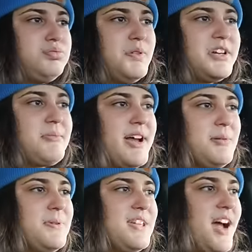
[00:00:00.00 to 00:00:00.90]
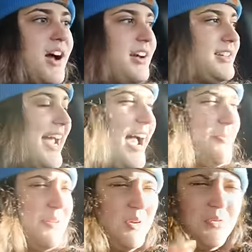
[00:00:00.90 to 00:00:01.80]
But am I beyond
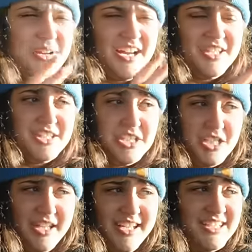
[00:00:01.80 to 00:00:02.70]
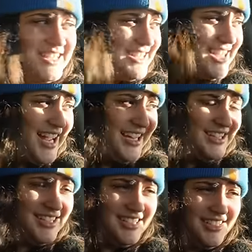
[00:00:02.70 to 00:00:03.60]
happy? Oh my God, the sun, that's
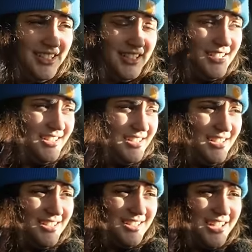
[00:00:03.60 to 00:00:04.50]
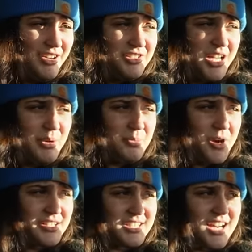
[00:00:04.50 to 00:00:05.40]
intense. Every time I
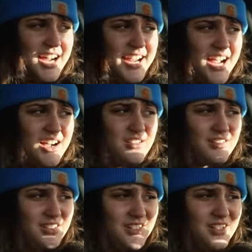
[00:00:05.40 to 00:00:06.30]
brought Sky out,